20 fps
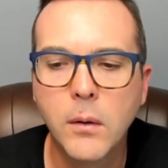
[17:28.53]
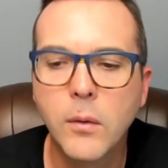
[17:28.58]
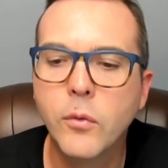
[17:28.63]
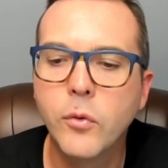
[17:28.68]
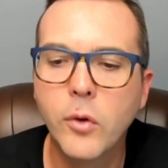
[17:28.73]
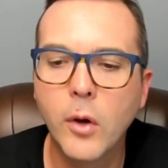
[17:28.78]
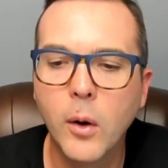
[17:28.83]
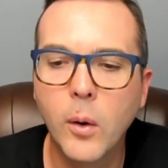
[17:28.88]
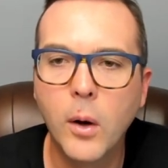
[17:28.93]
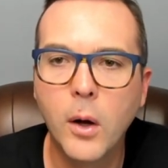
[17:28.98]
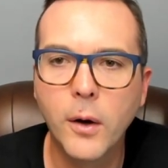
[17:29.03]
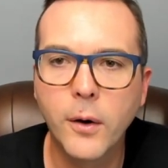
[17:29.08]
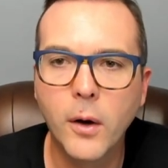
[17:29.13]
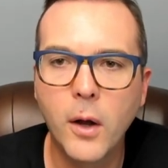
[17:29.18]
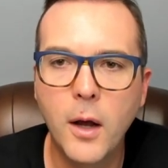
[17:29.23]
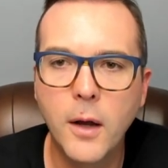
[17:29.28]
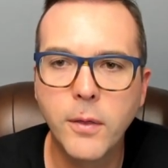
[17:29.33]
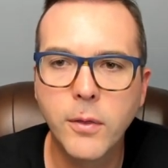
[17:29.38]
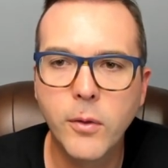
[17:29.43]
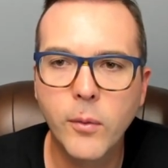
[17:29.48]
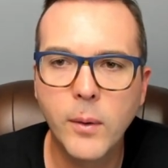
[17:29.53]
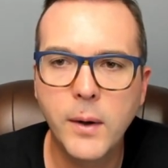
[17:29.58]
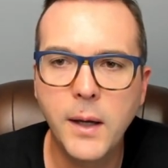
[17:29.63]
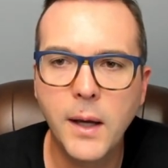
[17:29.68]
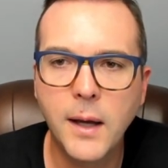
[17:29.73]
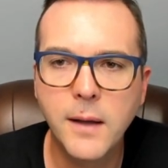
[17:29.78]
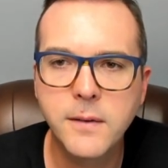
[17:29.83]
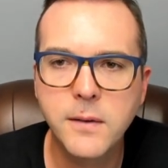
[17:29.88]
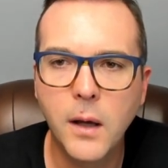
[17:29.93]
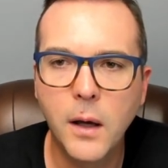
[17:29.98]
So on line three,
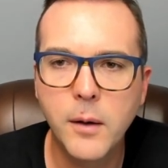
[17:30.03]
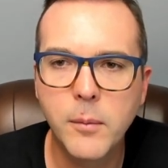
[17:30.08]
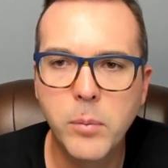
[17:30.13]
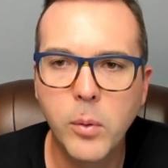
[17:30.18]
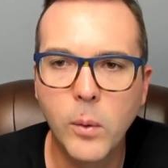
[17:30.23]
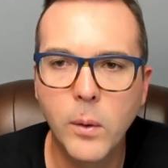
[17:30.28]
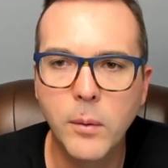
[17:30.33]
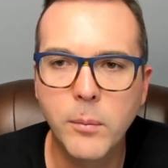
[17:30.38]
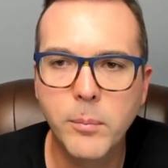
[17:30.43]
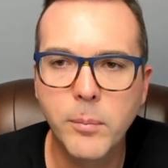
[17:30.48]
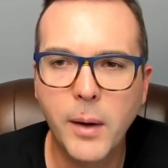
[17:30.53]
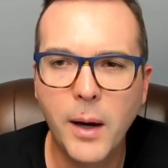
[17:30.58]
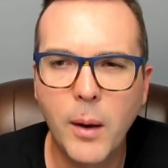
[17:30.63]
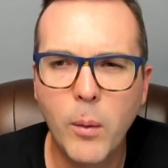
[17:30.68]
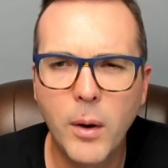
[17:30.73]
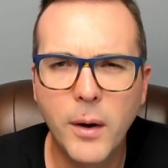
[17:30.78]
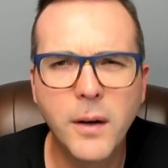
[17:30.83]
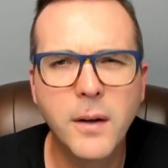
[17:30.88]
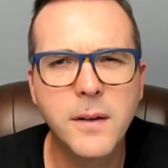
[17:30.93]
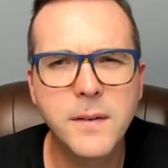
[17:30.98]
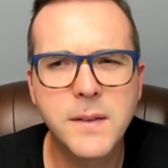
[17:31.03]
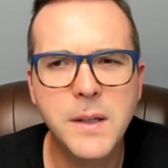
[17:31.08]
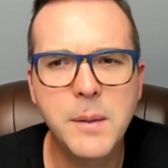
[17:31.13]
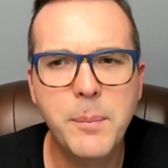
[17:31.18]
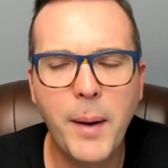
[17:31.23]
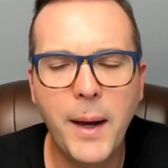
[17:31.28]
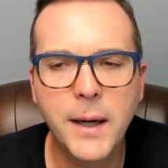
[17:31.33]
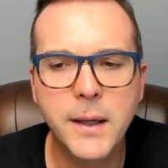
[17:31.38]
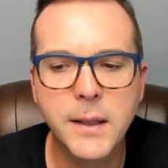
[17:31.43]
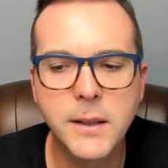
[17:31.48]
I saw import, but I wanted to see
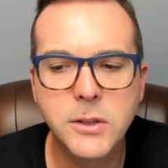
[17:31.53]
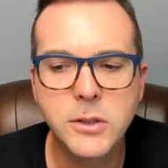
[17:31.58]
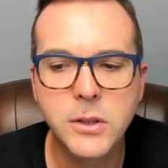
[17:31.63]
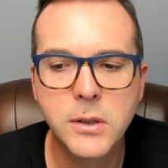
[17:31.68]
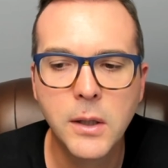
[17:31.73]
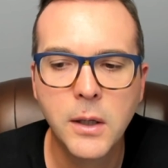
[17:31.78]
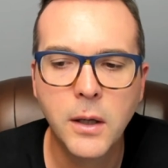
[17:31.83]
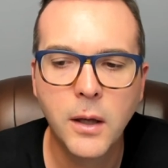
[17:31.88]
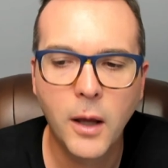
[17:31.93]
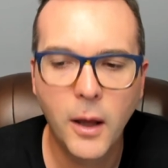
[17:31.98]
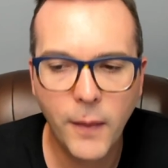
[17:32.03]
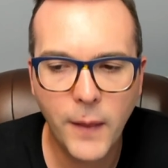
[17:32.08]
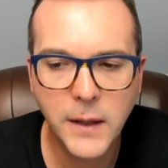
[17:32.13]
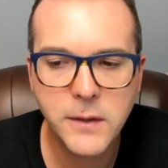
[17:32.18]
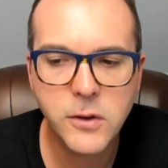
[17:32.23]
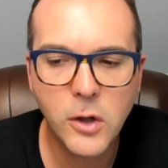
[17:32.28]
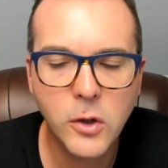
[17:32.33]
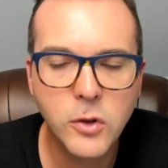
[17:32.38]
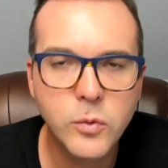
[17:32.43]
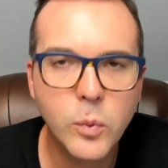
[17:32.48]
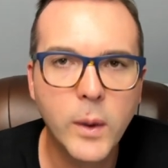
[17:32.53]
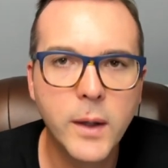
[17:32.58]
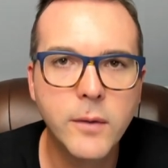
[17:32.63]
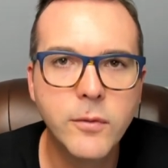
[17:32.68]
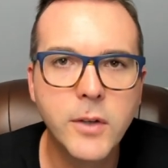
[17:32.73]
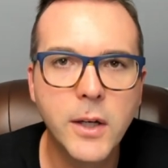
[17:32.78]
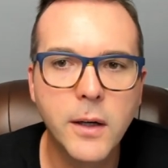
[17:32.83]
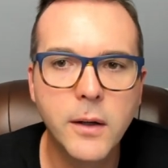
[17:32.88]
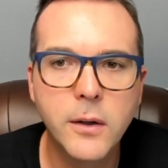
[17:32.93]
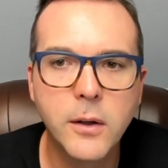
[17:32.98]
package. And that's Go's way of
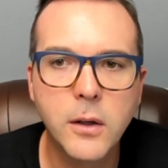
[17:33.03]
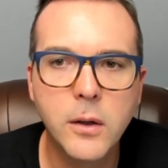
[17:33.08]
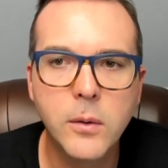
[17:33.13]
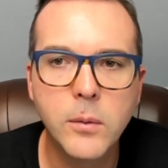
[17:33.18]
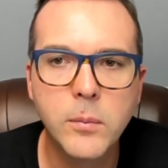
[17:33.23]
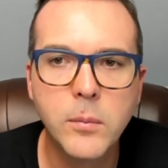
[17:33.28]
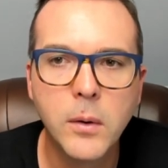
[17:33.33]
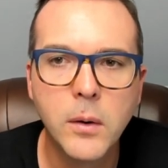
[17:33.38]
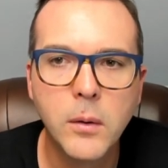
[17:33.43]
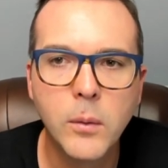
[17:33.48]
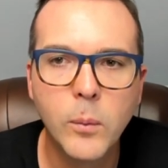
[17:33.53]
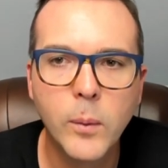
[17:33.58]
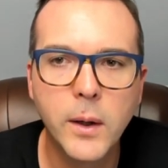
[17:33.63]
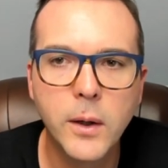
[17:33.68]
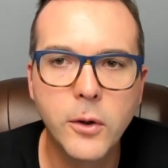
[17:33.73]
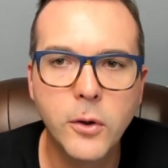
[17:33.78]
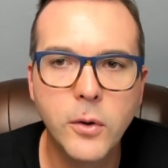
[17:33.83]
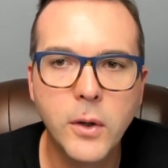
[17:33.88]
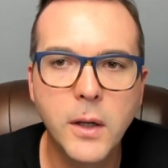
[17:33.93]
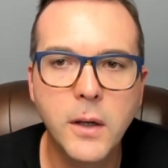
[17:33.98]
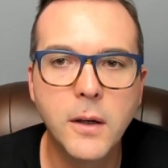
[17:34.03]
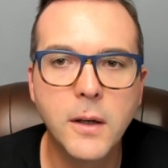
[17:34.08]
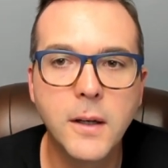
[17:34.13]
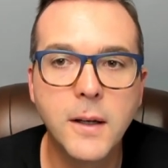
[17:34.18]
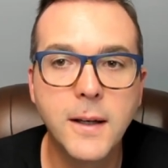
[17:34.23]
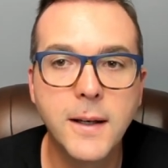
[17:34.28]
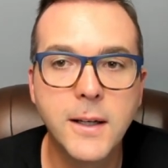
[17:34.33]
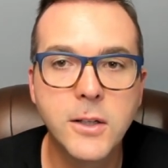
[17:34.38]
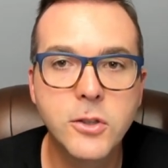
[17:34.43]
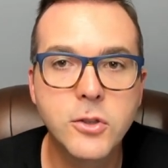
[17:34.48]
telling you, well, you needed
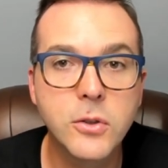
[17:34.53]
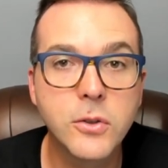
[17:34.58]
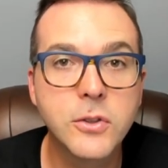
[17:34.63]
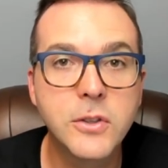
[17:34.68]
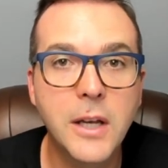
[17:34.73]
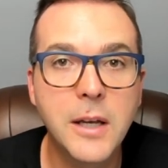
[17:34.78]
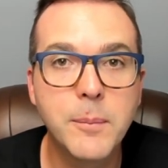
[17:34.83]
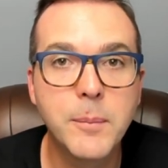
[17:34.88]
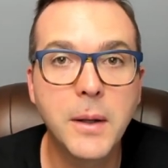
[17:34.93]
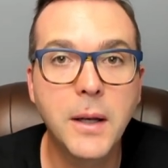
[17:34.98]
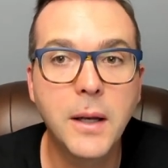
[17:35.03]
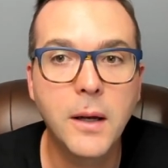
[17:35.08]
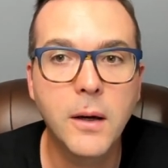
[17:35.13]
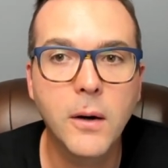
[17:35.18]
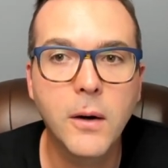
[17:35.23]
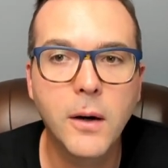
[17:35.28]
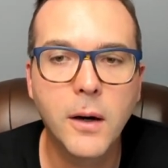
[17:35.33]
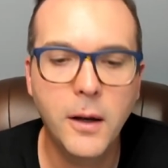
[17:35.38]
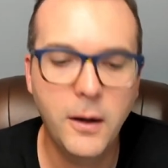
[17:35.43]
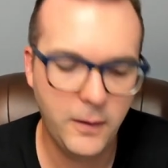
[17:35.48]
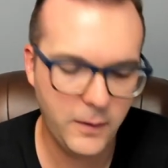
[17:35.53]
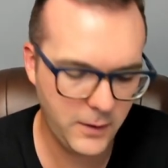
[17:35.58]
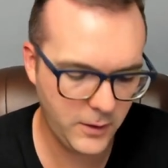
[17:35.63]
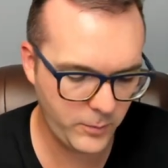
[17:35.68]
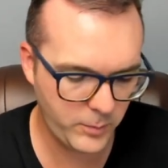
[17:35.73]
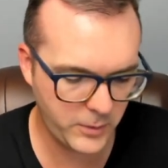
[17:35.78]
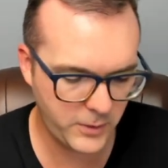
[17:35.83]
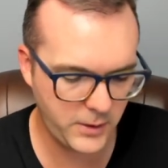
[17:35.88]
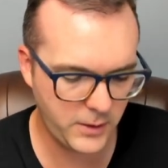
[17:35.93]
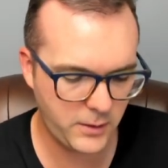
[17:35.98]
an initial statement here. And in this
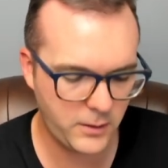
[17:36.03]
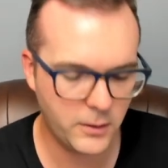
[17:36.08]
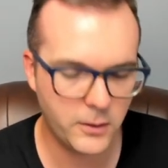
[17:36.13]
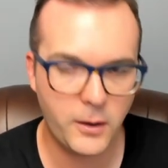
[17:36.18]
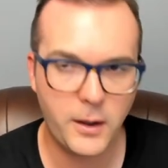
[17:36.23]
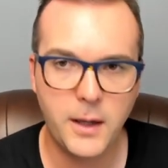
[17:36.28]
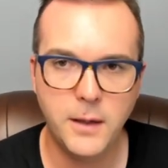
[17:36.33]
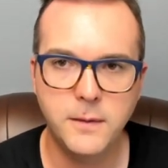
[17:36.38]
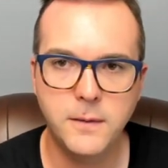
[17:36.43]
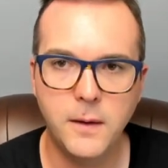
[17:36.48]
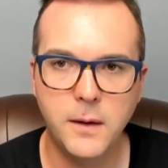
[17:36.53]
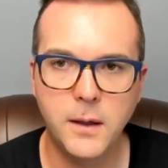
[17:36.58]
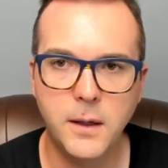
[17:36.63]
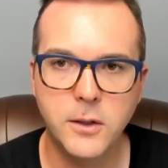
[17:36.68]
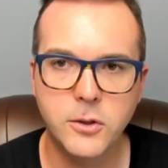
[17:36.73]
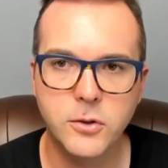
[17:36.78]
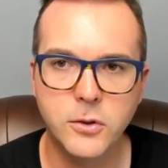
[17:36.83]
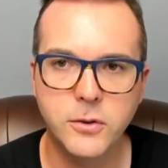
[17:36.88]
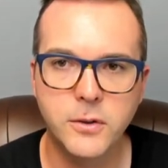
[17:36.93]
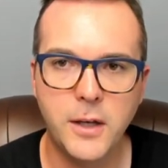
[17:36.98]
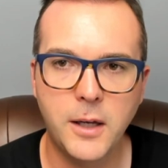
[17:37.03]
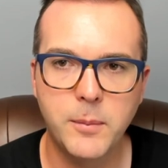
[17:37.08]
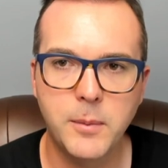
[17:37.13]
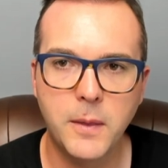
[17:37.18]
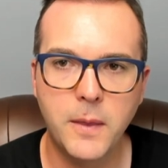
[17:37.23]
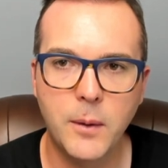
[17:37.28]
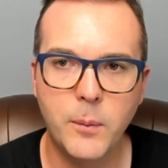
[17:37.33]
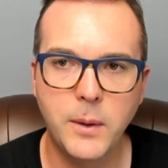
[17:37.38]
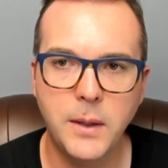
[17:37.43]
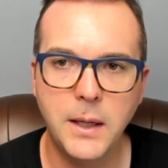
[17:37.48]
particular case, the initial statement
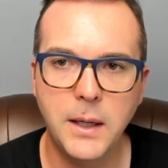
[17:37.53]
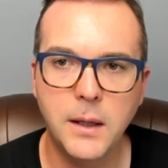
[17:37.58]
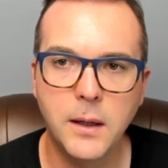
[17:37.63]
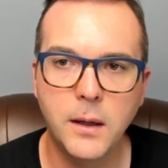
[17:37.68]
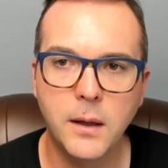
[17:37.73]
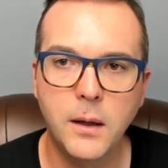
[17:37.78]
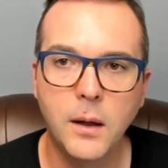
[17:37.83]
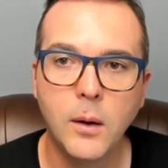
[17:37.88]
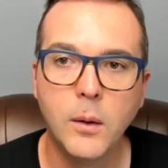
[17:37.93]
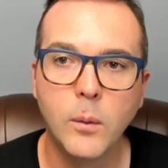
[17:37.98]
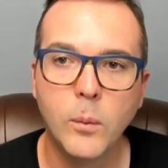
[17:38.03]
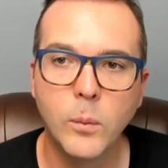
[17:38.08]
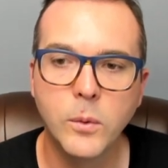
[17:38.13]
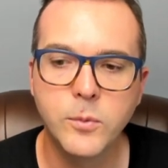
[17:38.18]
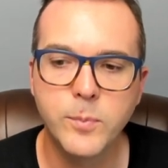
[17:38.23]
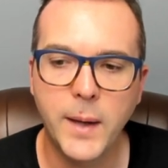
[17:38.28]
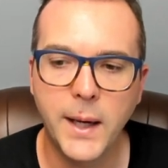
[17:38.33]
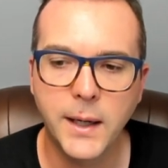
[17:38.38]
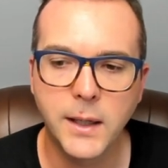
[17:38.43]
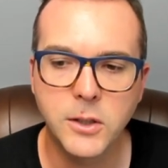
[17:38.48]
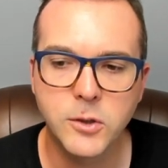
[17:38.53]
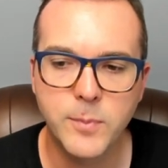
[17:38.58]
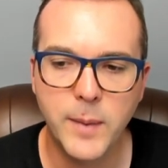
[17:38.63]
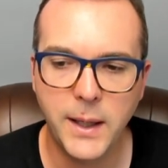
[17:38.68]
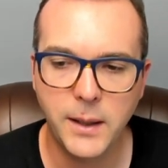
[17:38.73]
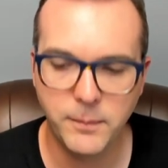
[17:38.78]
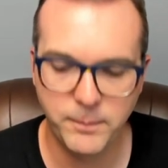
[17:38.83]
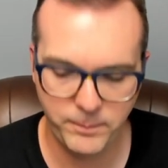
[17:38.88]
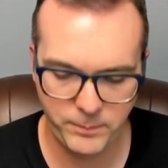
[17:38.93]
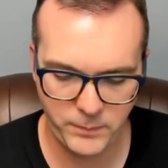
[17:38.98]
that we needed was package main.